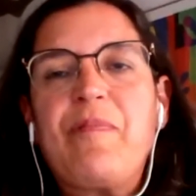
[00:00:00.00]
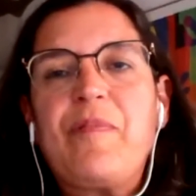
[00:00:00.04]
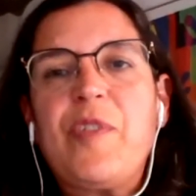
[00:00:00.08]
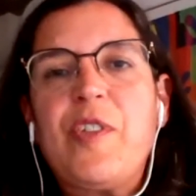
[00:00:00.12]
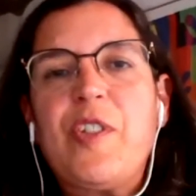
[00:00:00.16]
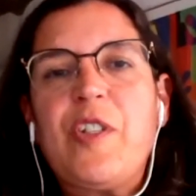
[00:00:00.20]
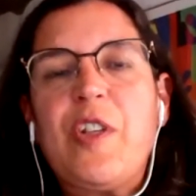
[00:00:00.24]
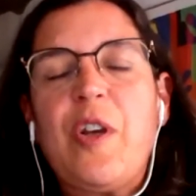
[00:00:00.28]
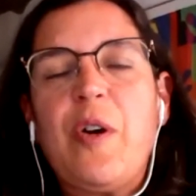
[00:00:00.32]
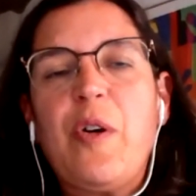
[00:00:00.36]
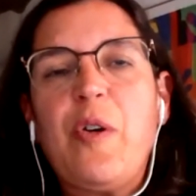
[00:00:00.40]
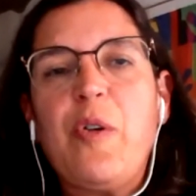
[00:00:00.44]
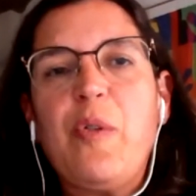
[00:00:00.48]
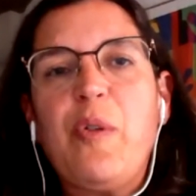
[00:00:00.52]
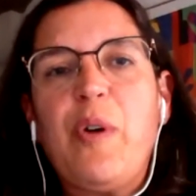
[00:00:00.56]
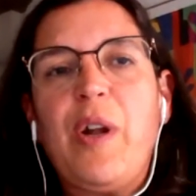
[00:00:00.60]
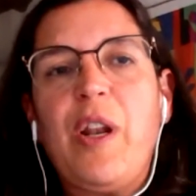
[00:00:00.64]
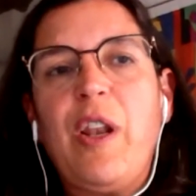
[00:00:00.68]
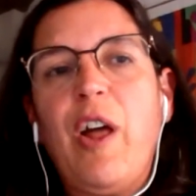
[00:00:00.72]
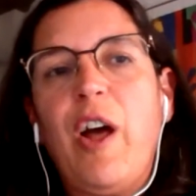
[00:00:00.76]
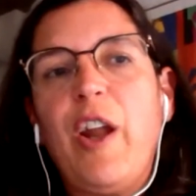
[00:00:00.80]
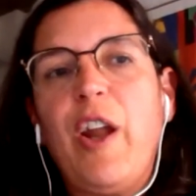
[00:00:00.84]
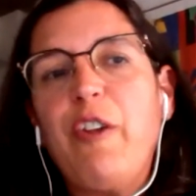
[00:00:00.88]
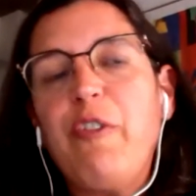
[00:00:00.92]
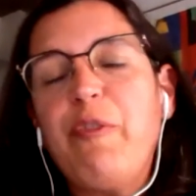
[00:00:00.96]
So a
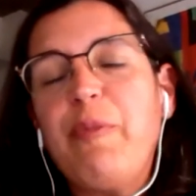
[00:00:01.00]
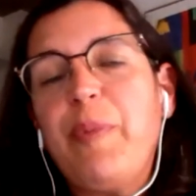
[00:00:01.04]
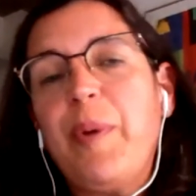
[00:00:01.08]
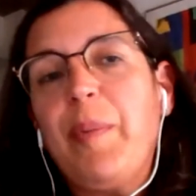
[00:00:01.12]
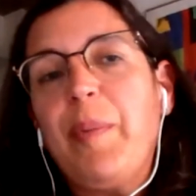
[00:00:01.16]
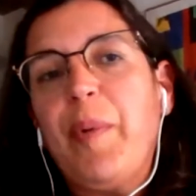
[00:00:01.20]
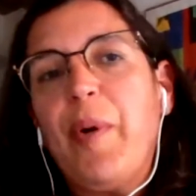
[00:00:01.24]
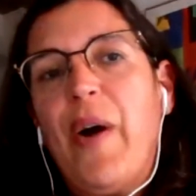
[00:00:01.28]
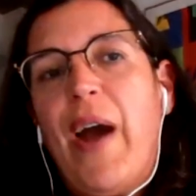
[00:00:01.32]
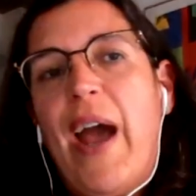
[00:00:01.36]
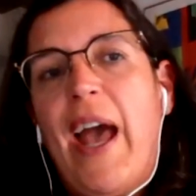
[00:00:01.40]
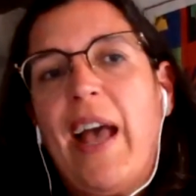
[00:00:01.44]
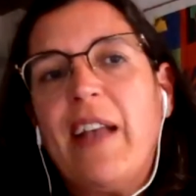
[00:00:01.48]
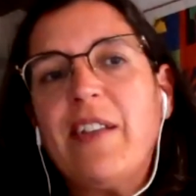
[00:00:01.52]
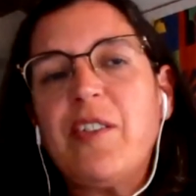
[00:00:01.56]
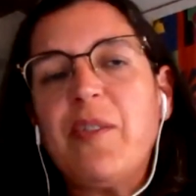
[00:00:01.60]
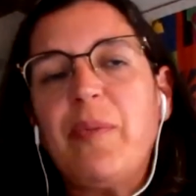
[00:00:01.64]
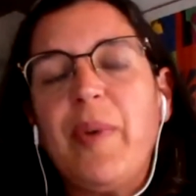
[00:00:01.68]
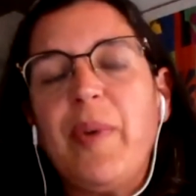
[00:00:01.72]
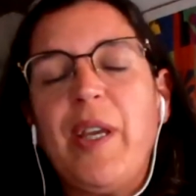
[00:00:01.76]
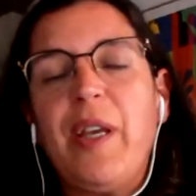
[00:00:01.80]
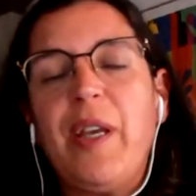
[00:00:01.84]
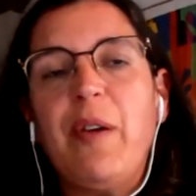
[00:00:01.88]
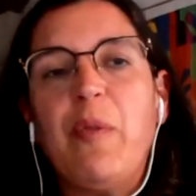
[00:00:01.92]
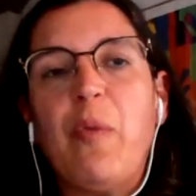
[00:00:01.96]
lot of people ask
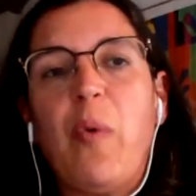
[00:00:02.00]
me,